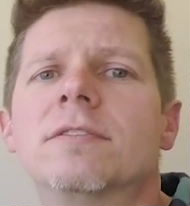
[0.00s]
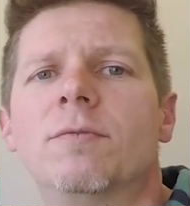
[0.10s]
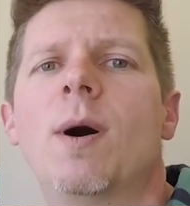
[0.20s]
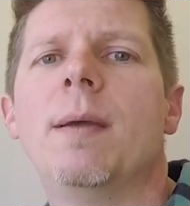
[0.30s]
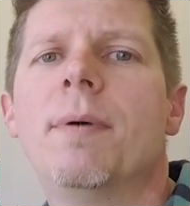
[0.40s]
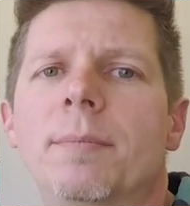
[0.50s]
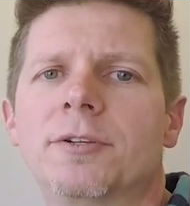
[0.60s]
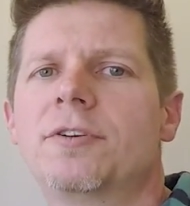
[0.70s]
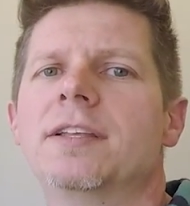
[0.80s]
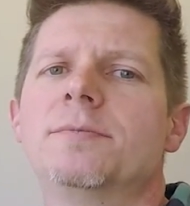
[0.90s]
of why
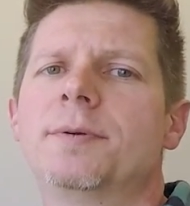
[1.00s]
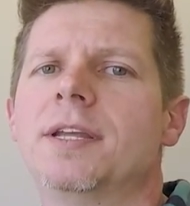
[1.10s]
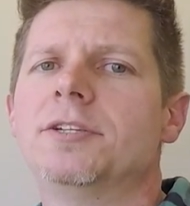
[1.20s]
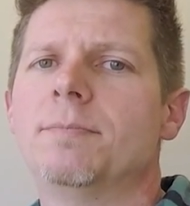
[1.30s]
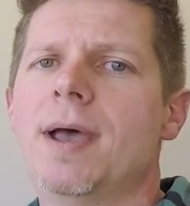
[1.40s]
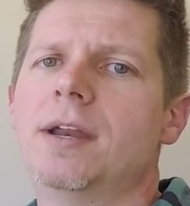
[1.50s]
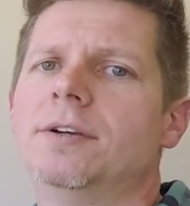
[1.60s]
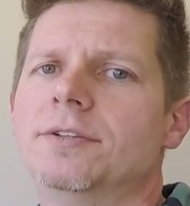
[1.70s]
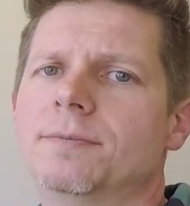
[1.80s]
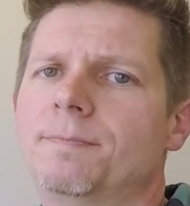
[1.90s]
public transportation
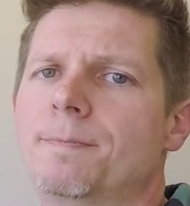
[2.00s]
matters.